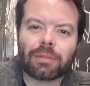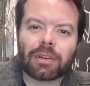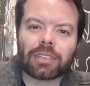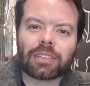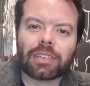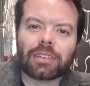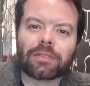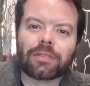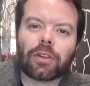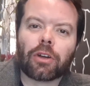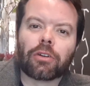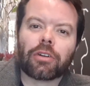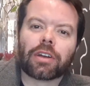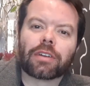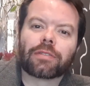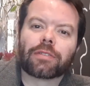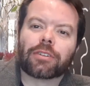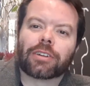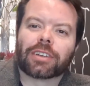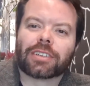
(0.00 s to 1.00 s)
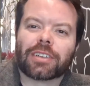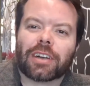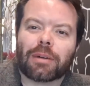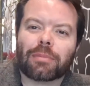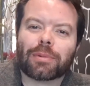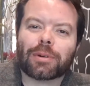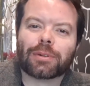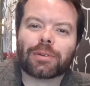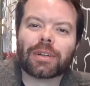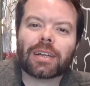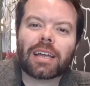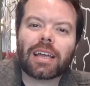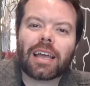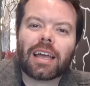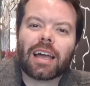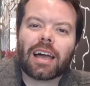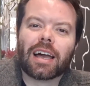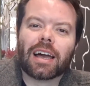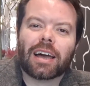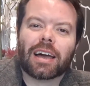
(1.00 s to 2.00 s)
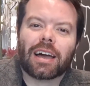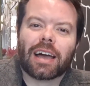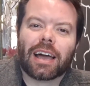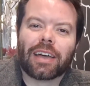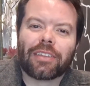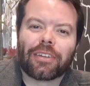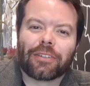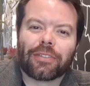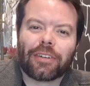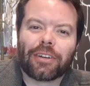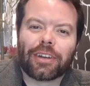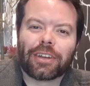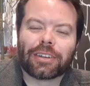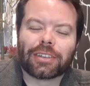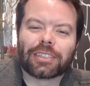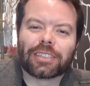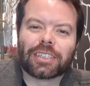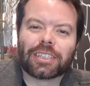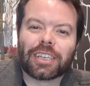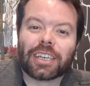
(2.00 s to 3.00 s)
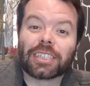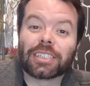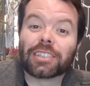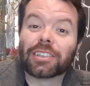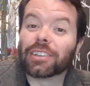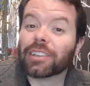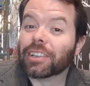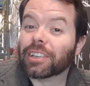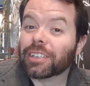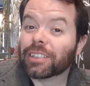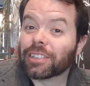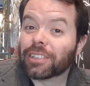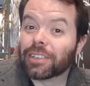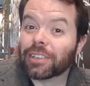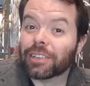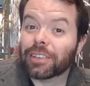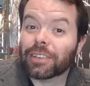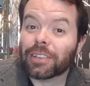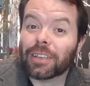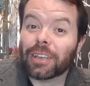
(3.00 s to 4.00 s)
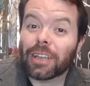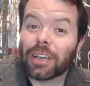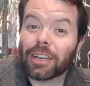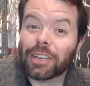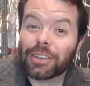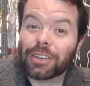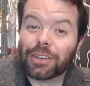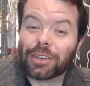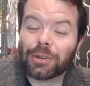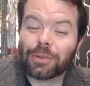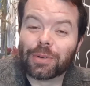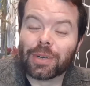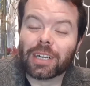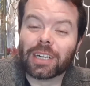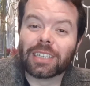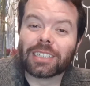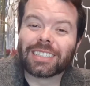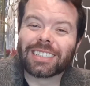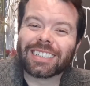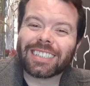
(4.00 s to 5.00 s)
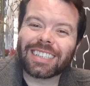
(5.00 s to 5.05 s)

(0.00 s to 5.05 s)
Martina Florek, for example, had a very good suggestion that it's to learn new words.